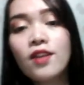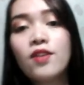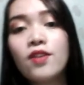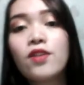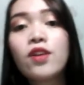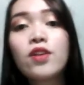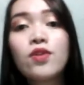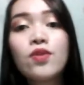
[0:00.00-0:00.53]
You
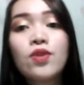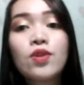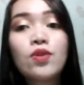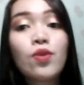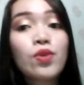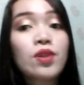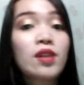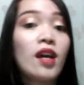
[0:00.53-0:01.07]
can use
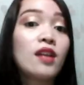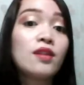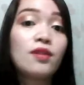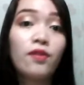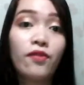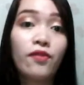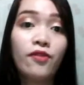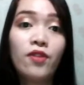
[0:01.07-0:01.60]
those
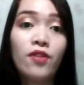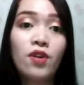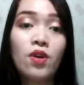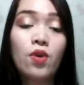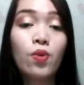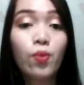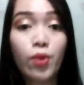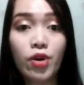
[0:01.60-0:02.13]
kinds of
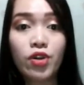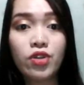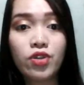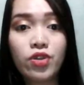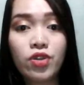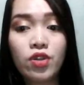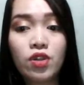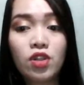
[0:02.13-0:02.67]
words